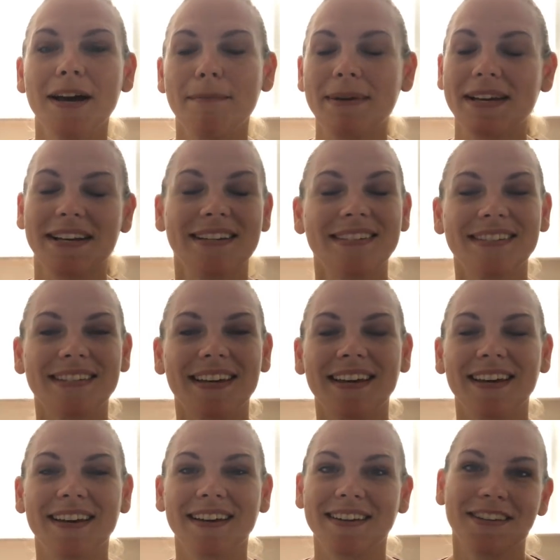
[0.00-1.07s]
because
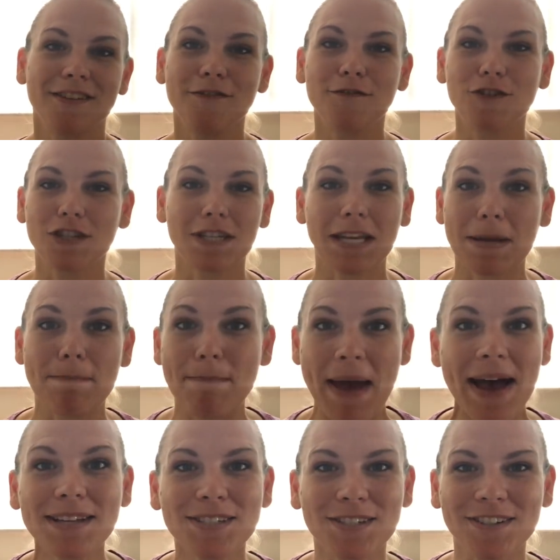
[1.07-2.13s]
uh, you've just like
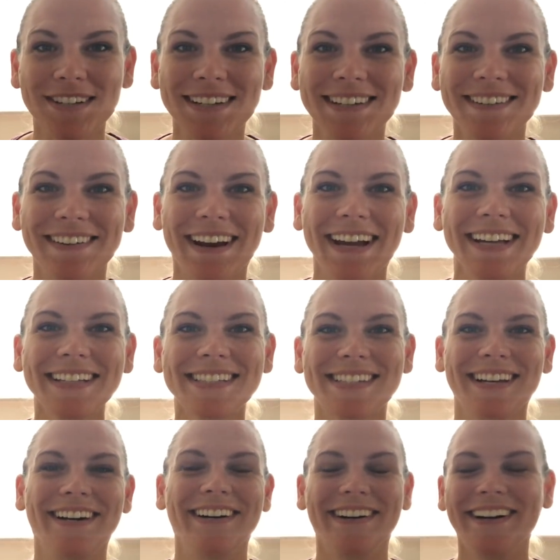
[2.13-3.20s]
mastered it right so